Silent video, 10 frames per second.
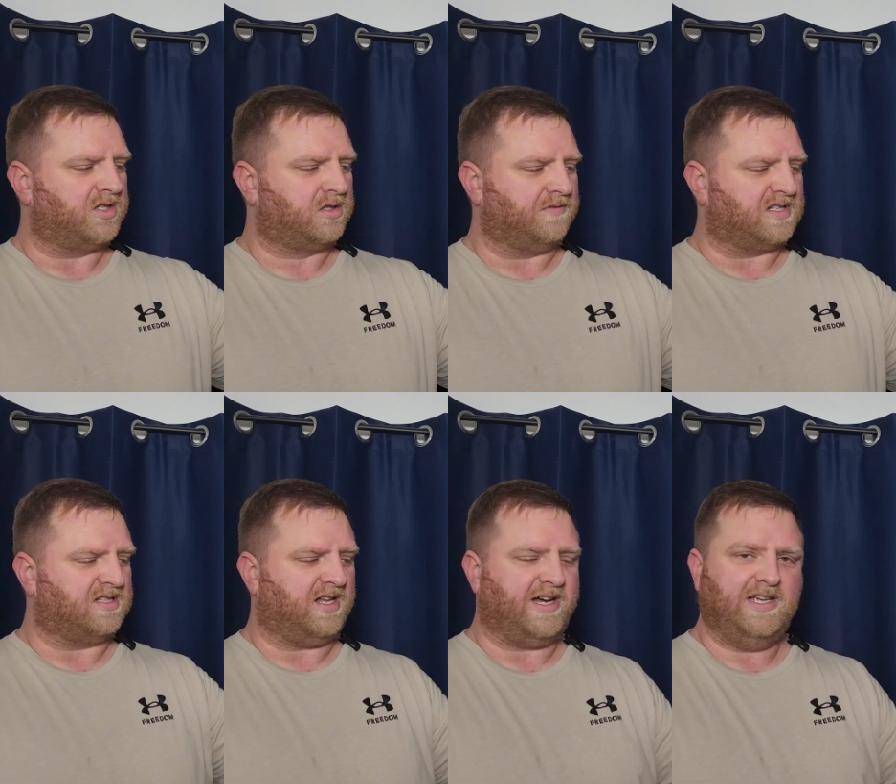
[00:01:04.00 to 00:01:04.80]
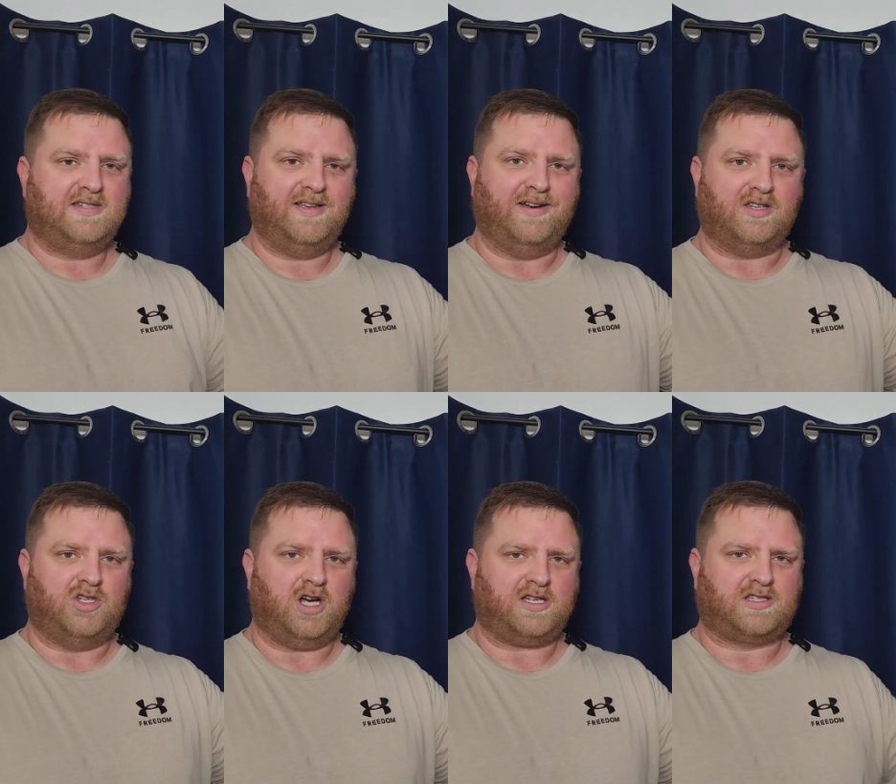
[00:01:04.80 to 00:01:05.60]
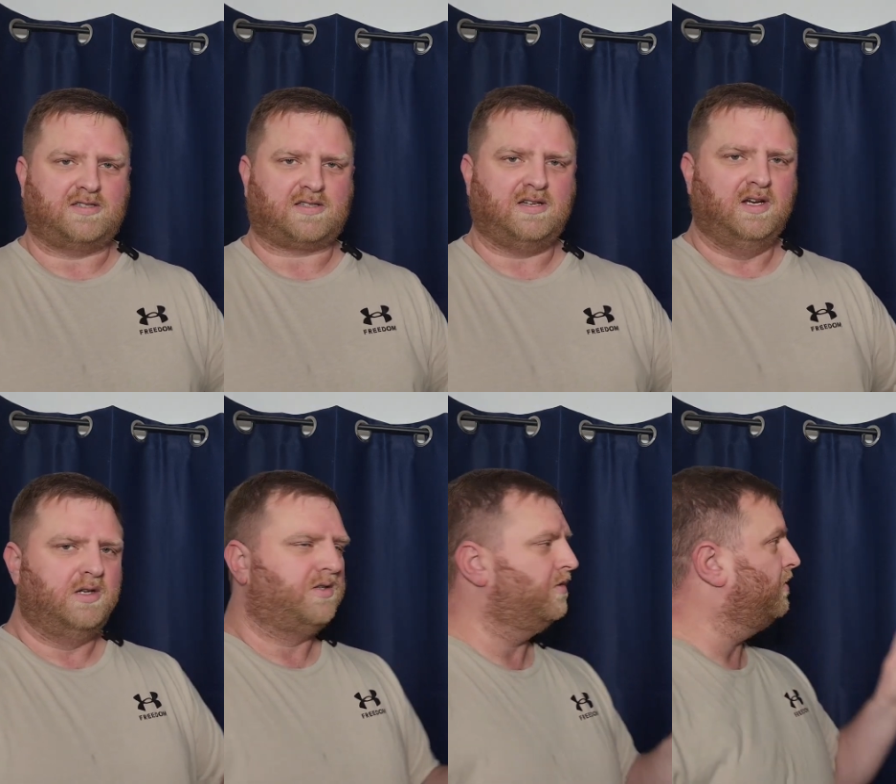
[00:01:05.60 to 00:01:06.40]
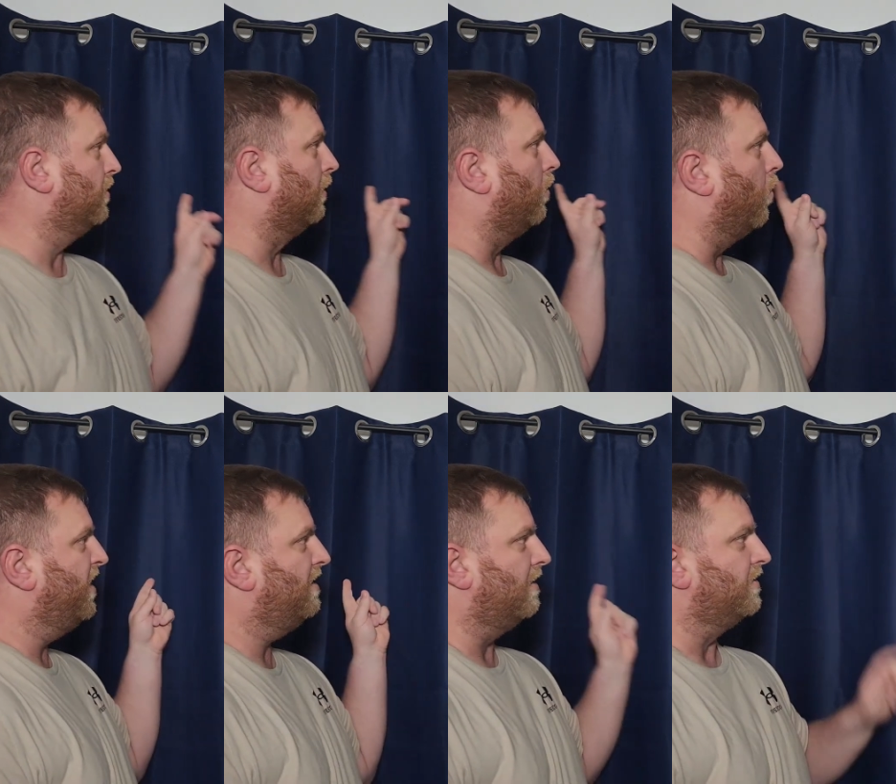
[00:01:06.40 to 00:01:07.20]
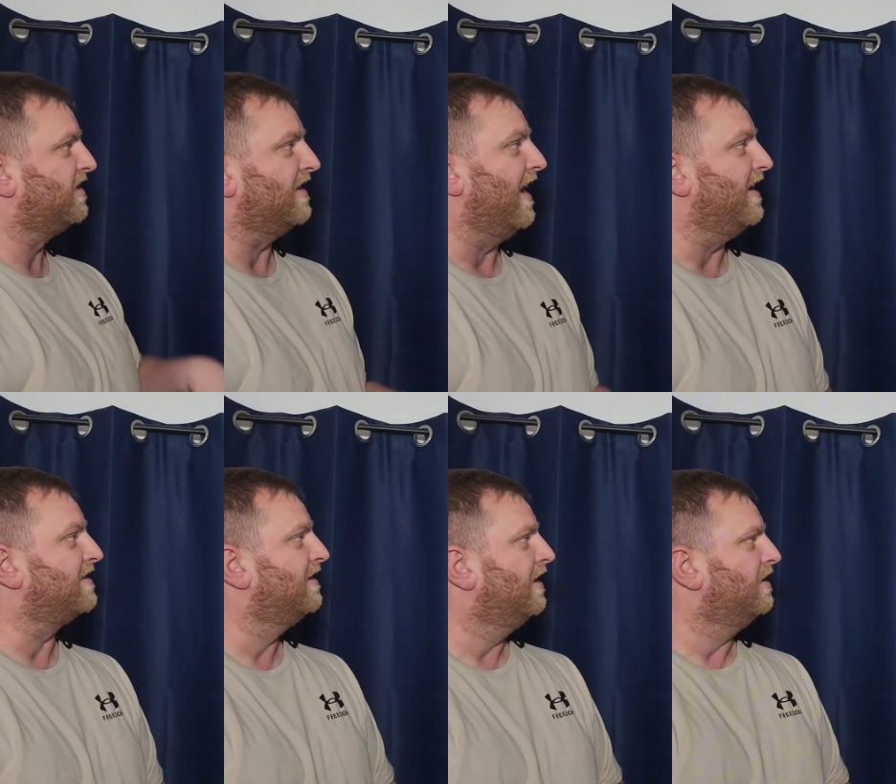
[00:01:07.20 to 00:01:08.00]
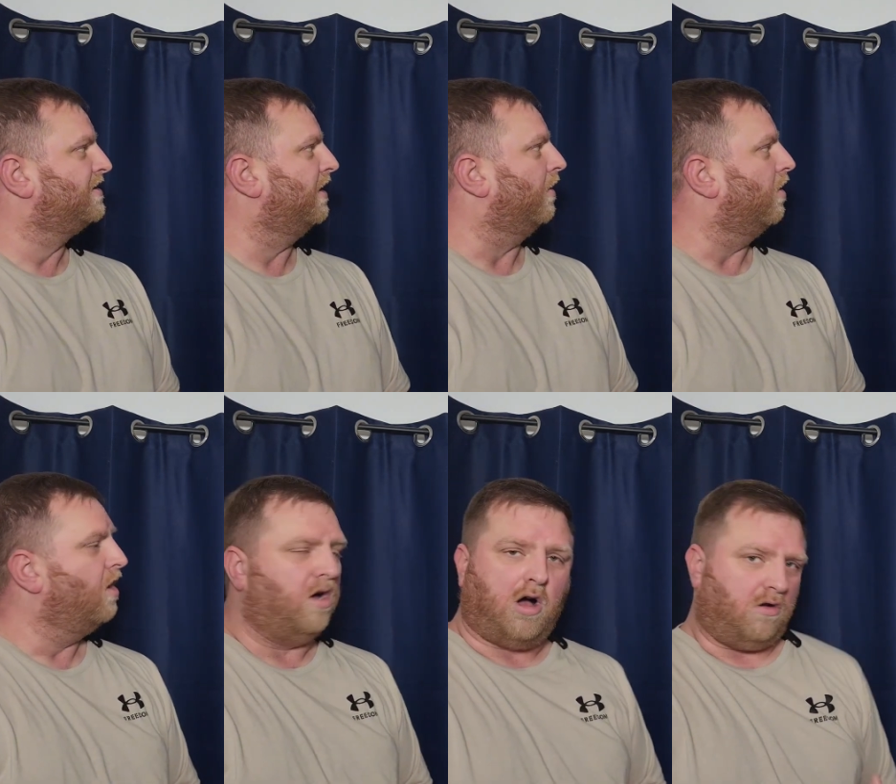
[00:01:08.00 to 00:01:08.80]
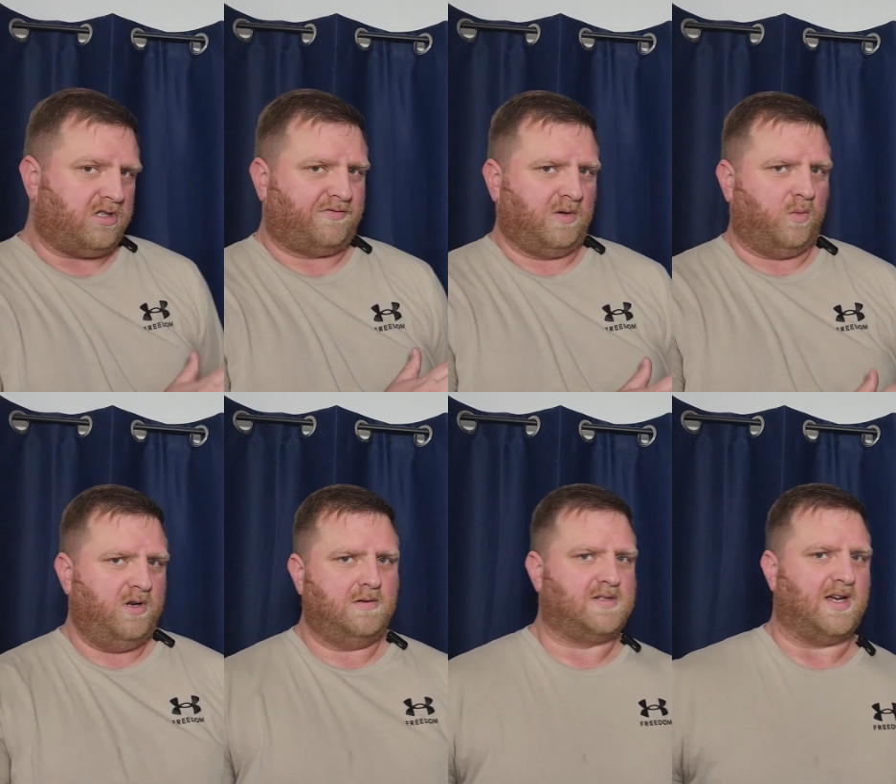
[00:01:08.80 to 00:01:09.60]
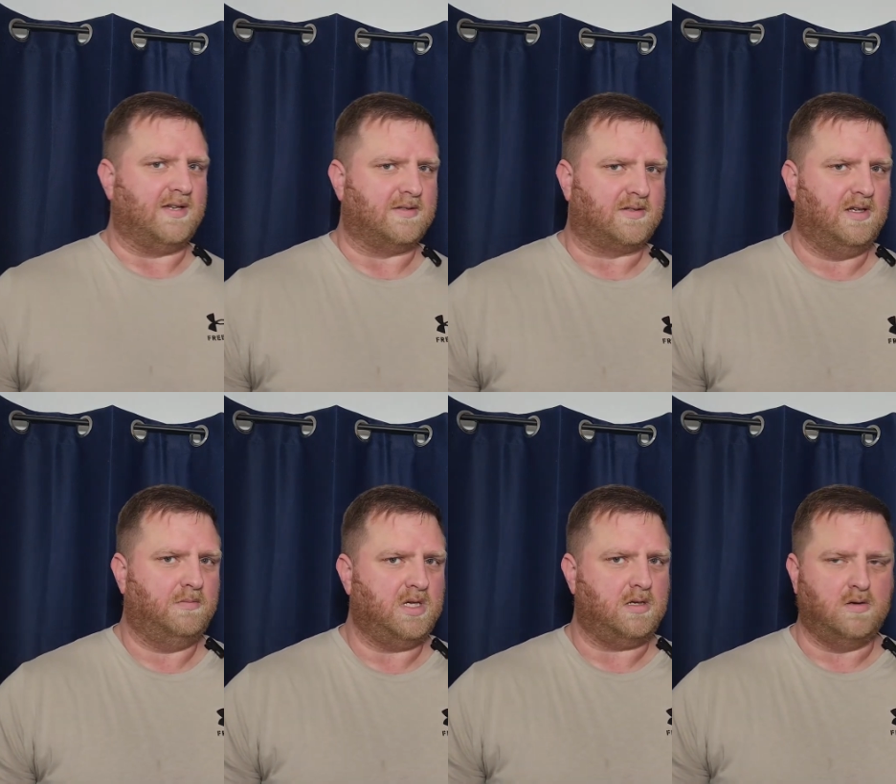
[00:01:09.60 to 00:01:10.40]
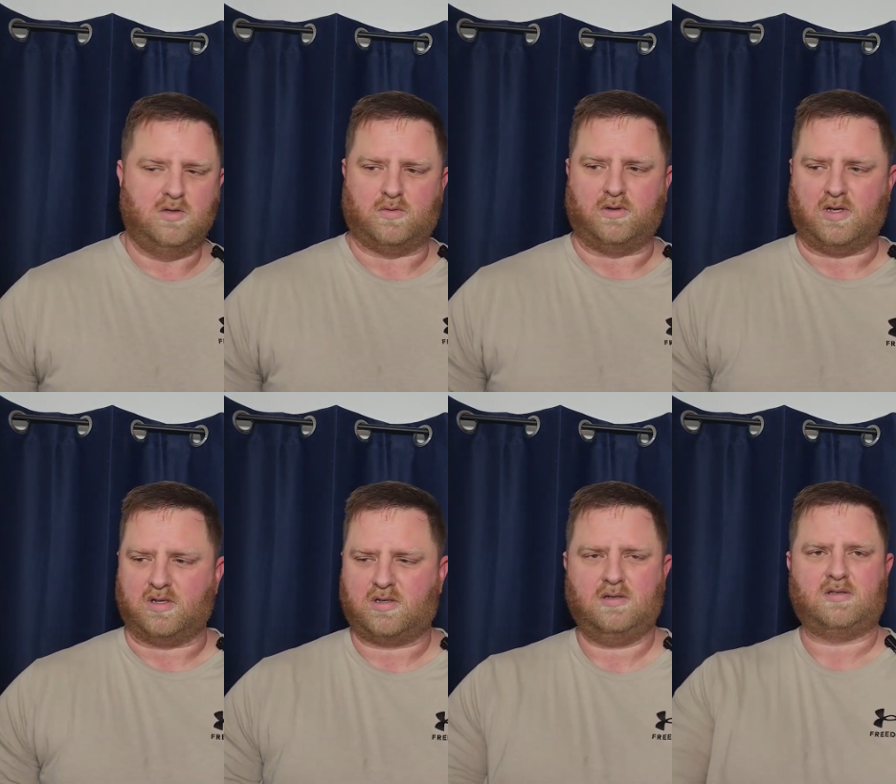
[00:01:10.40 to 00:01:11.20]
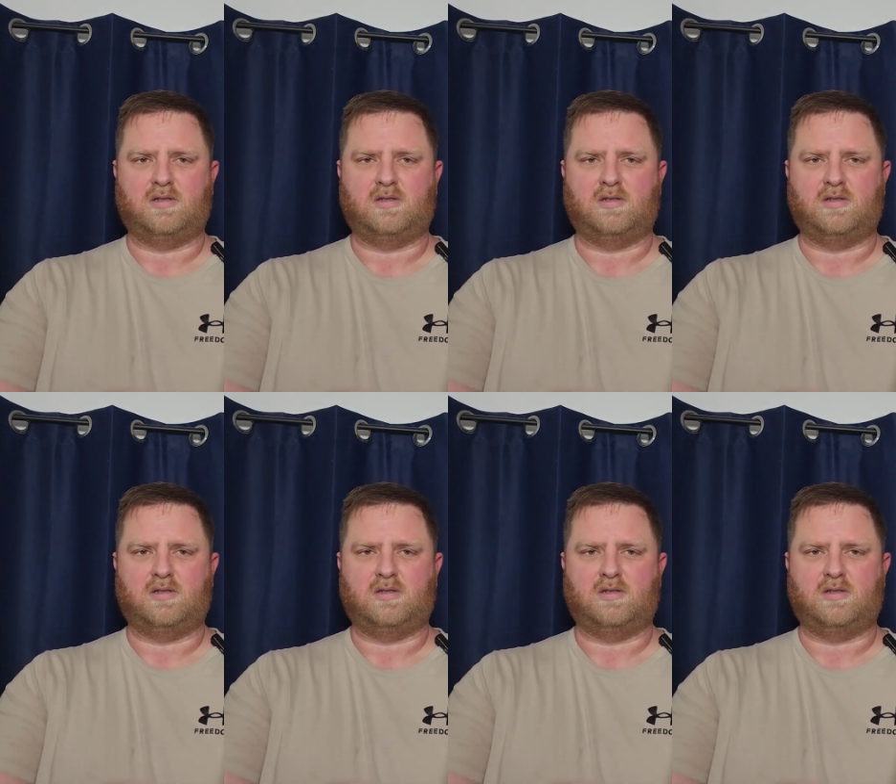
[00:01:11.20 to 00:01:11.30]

uh, sort of slides and adjusts to your window size. So all different window sizes can be used with this.